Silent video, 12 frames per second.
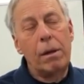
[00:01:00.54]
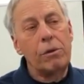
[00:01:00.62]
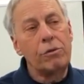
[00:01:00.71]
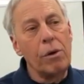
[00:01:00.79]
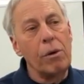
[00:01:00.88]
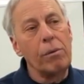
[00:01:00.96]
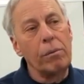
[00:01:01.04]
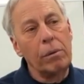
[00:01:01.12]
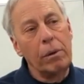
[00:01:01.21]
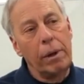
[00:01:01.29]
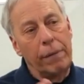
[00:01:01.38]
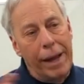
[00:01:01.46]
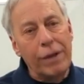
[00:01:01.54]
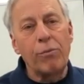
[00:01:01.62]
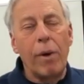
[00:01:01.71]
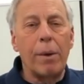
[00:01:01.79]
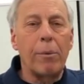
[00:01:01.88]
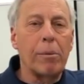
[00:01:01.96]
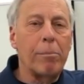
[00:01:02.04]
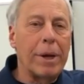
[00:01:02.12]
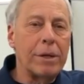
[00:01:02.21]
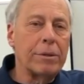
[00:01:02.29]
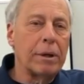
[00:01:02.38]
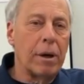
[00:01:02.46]
So, and that's why we're
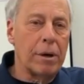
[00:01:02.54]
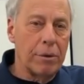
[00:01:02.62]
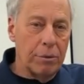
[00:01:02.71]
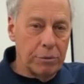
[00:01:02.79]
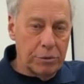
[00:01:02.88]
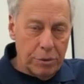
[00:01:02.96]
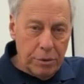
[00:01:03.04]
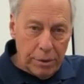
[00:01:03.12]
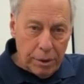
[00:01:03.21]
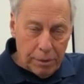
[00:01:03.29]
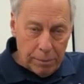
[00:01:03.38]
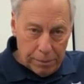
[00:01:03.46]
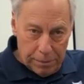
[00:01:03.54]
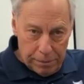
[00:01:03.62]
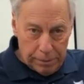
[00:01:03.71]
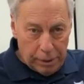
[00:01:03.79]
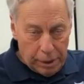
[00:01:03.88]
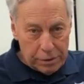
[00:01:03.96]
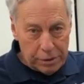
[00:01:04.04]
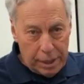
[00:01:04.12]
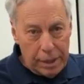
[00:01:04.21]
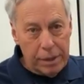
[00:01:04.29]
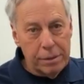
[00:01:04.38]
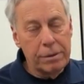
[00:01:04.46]
basing our new studio with Gus
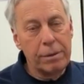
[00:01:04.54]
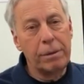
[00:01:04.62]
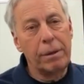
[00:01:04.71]
Skinas,